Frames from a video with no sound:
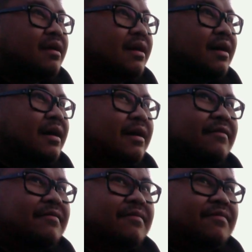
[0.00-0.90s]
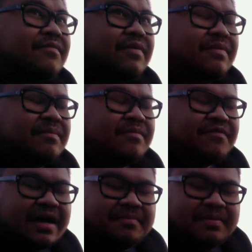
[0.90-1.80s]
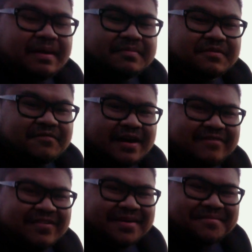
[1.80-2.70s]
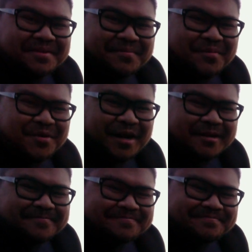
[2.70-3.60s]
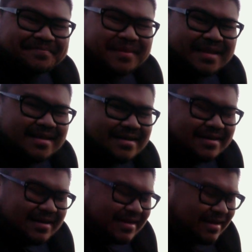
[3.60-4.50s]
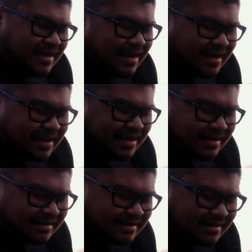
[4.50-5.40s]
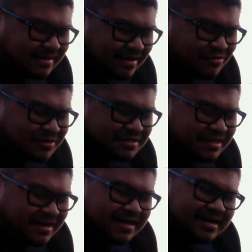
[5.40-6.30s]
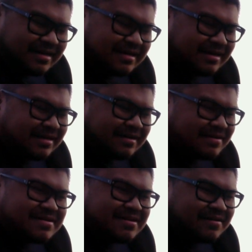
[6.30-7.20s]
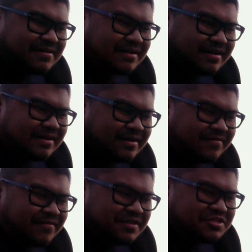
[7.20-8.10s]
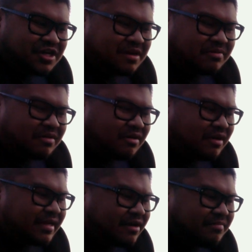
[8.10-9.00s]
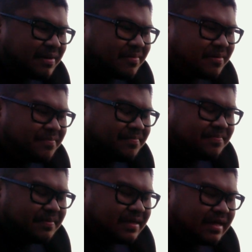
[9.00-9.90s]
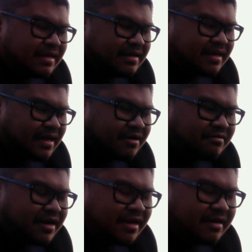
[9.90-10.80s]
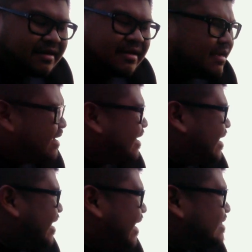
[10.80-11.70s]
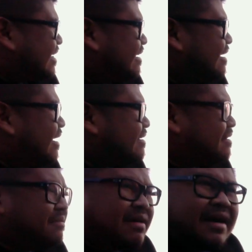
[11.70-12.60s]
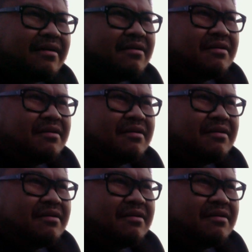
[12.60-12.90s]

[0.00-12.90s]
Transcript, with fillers: uh, from 5 p.m. to 5 a.m. in the morning and it was not a, a fun job at all. And I remember being angry and asking God, you know, why,